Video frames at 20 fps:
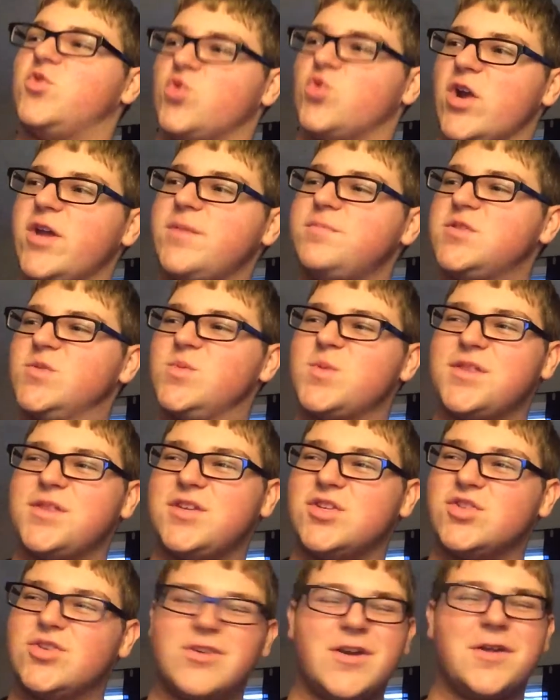gripes
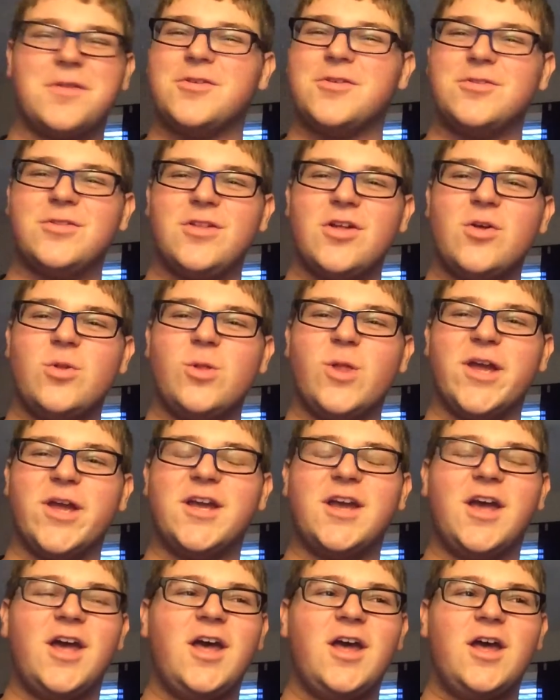with the trailer, though.
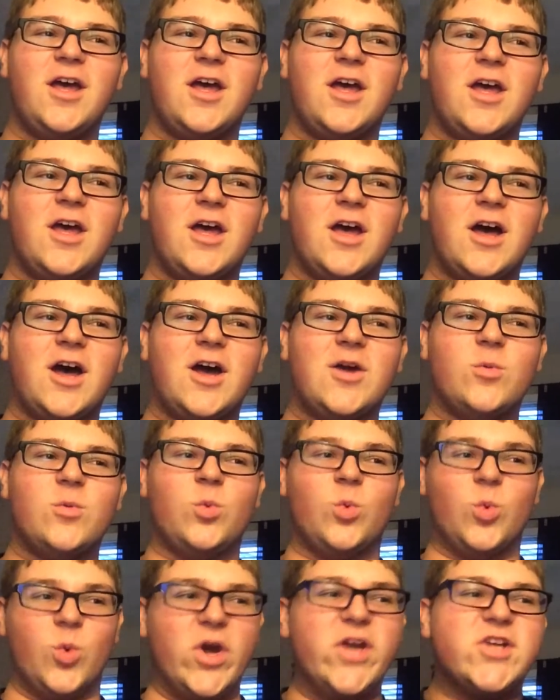Like, I
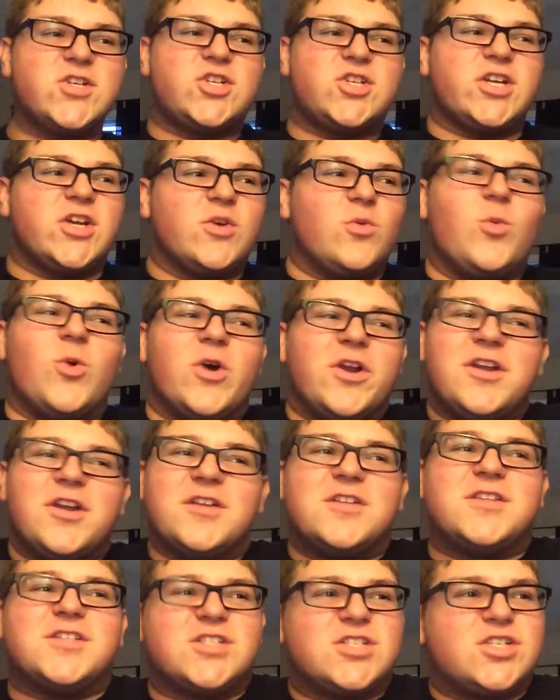wish it
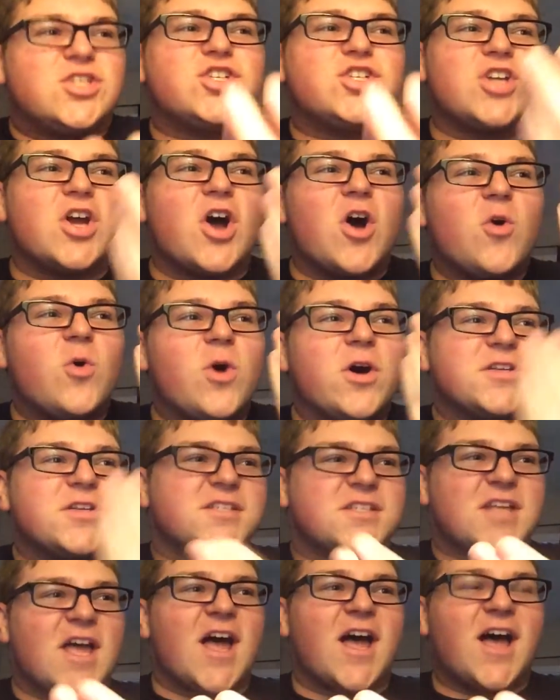wouldn't show
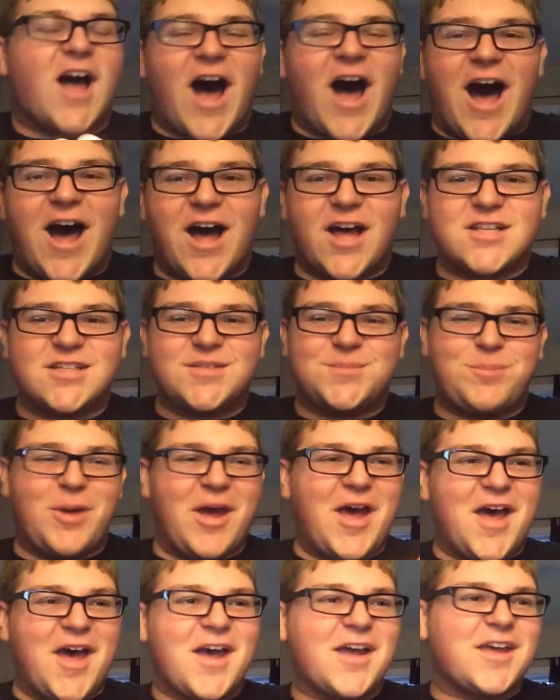us that Han's
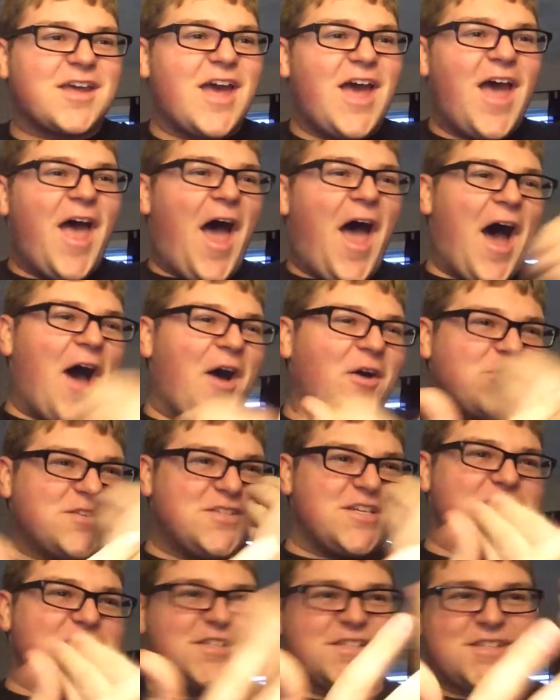back. How
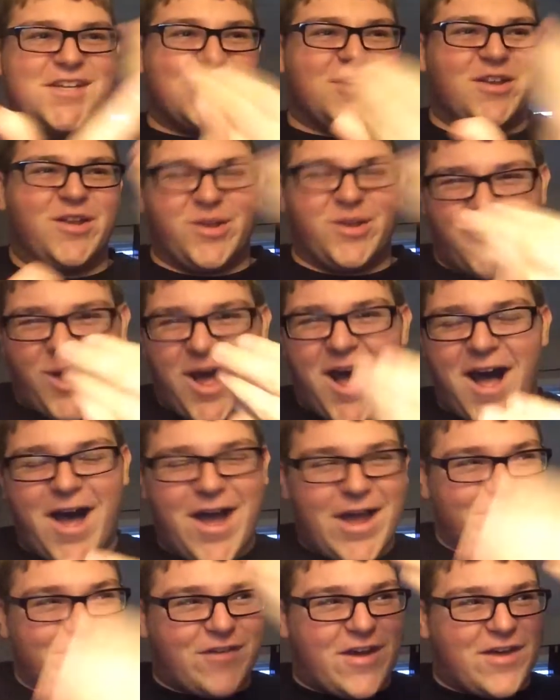is he still
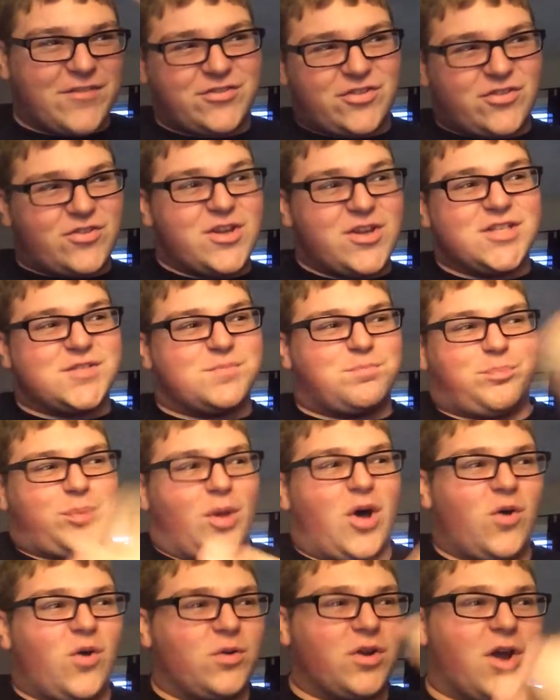alive after he's
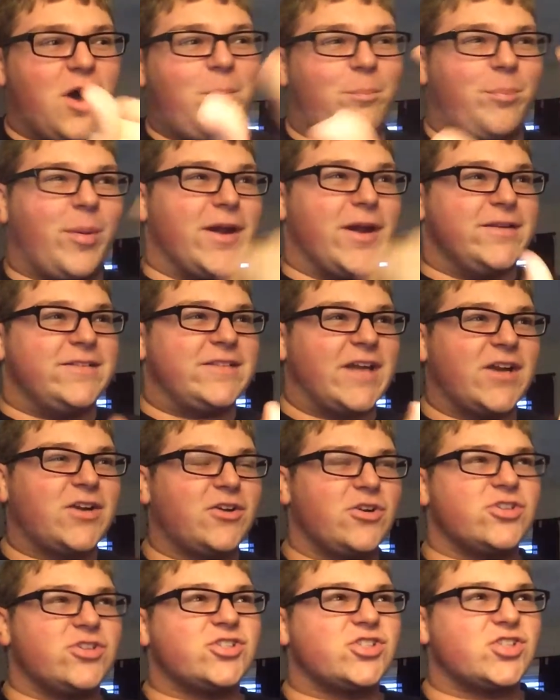blown up by
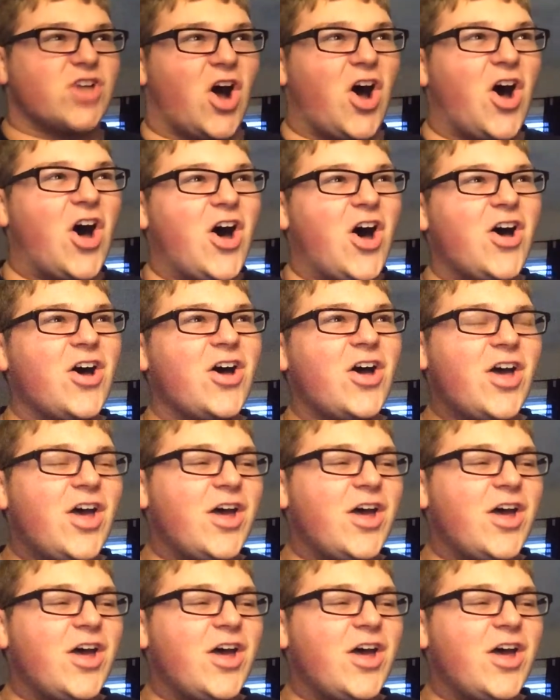Deckard Shaw?